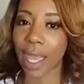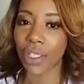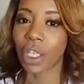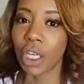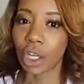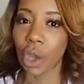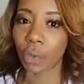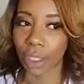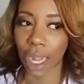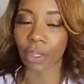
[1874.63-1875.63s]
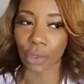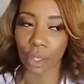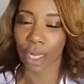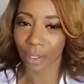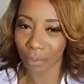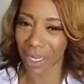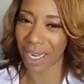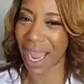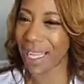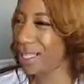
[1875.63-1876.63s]
She didn't know that I knew that,
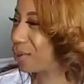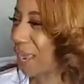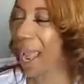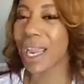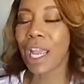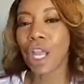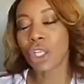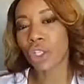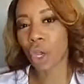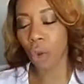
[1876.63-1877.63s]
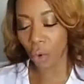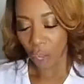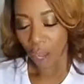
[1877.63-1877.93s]
but I knew that. So